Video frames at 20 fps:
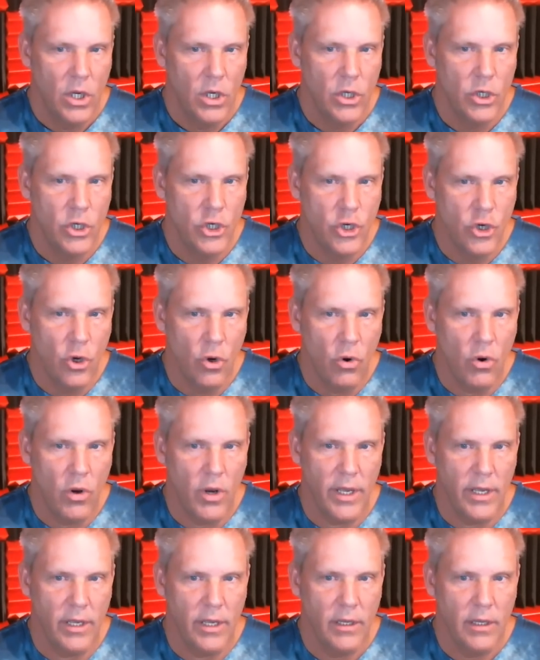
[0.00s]

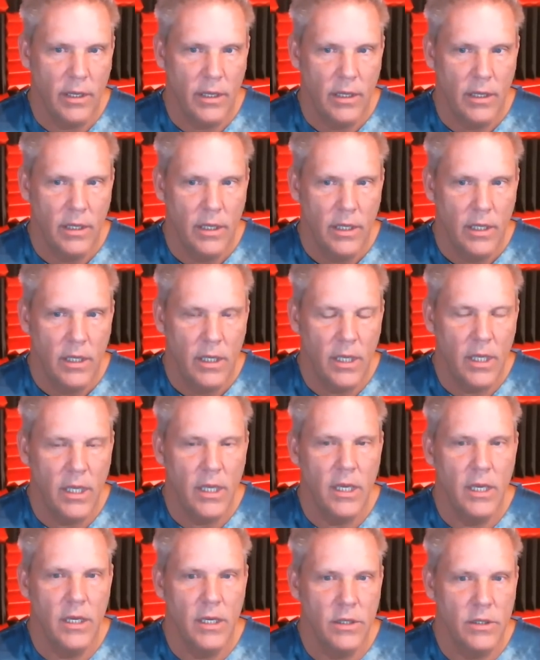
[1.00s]
Joy
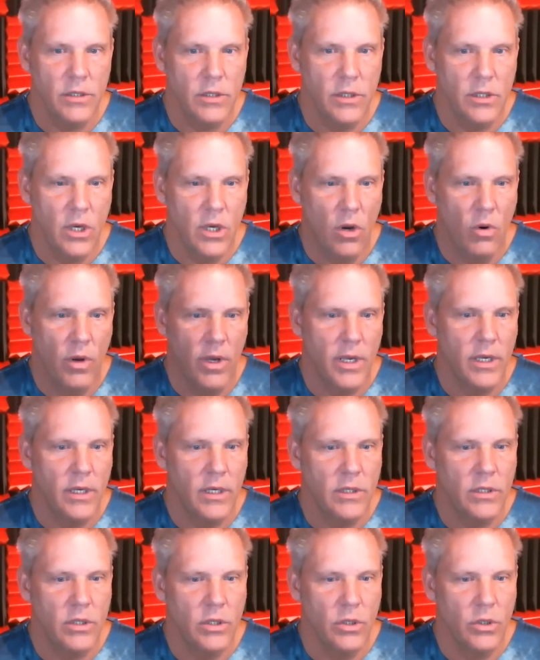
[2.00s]
is going
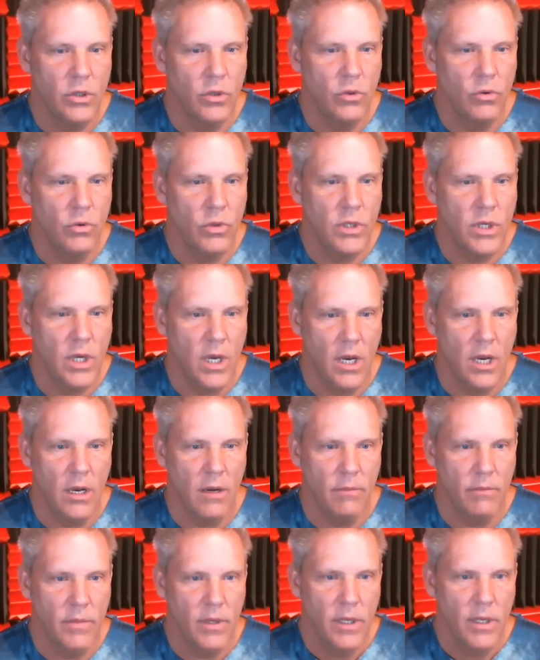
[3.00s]
to
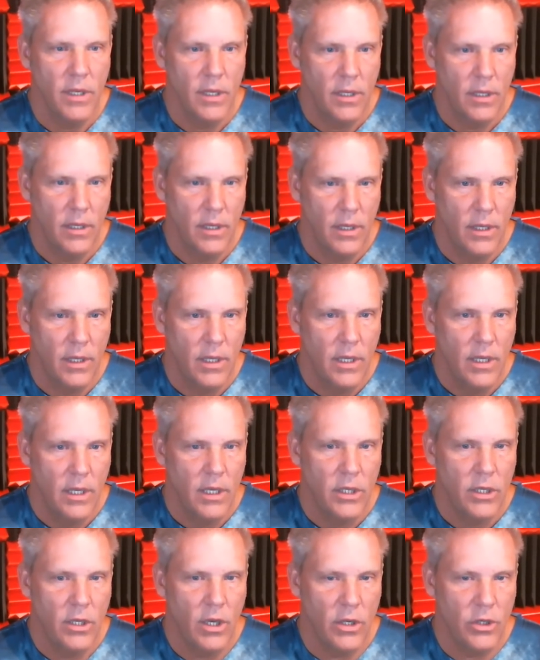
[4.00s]
come.
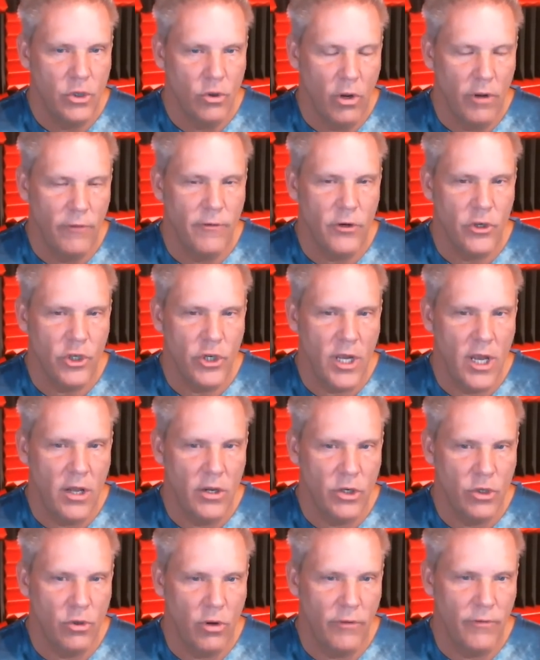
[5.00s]
Yeah, joyful
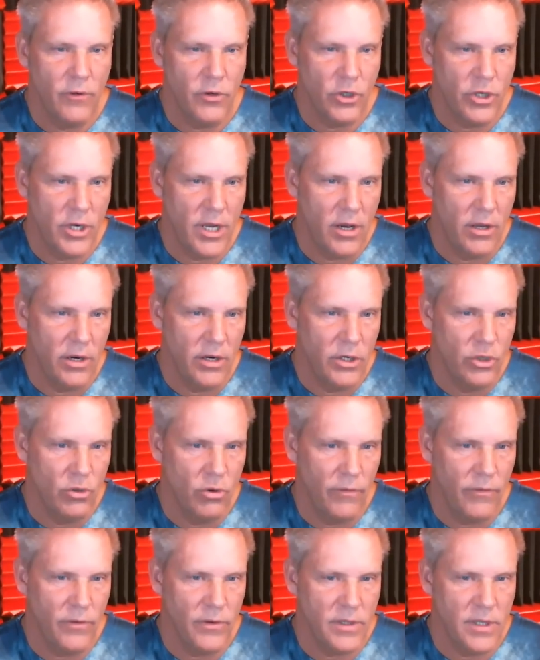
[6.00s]
shout, joyful shouting,
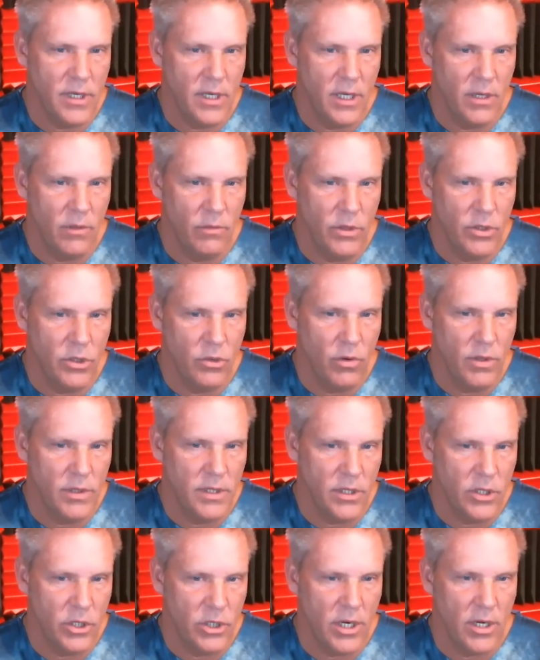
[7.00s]
joyful singing,
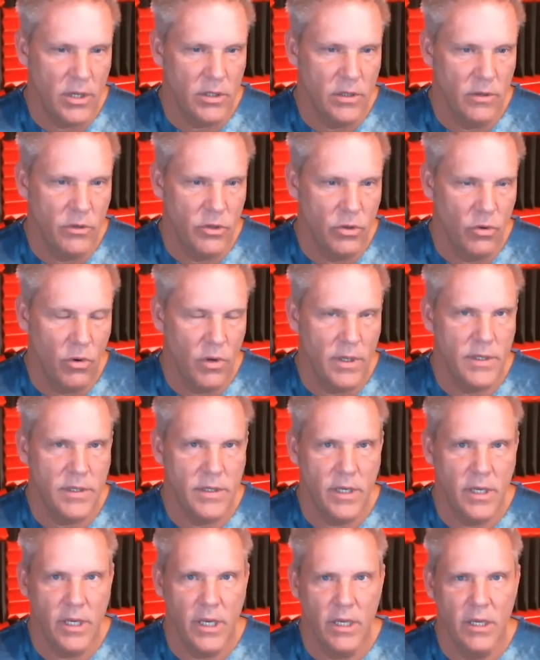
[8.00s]
rejoicing, shouts of joy,
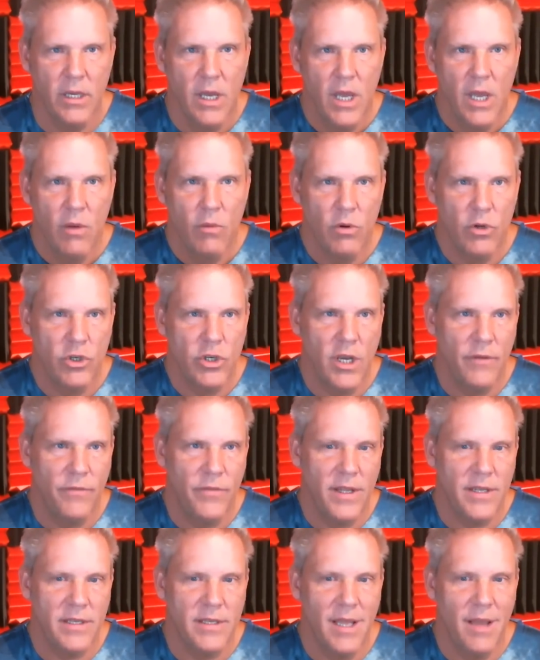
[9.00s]
singing. Well, Jeff,
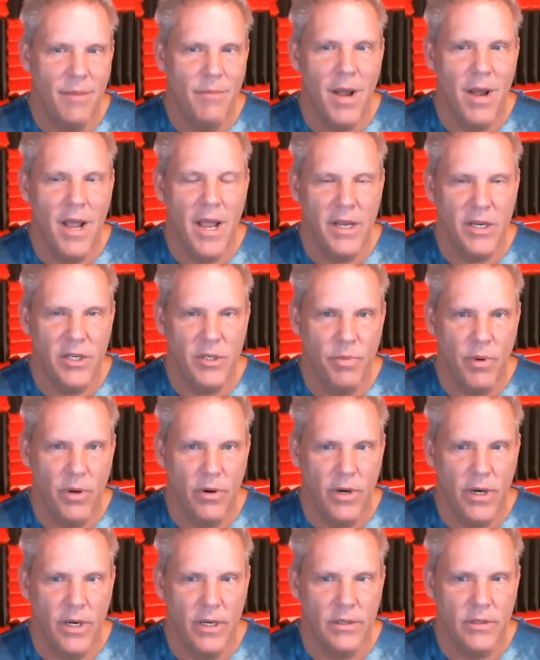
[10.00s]
that's not my
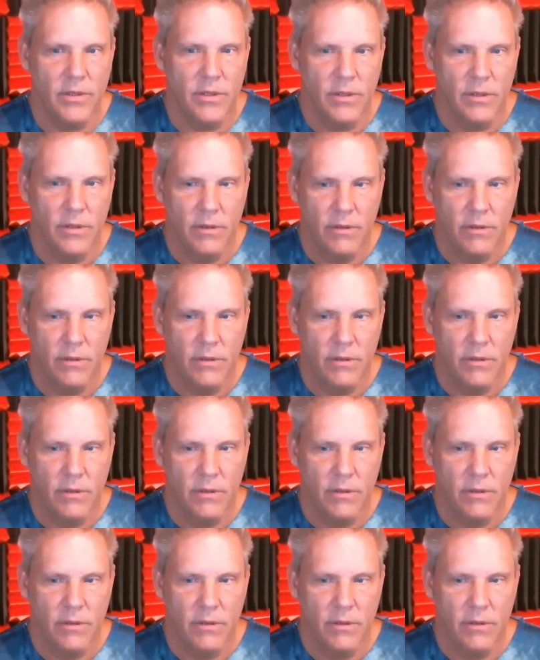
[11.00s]
experience.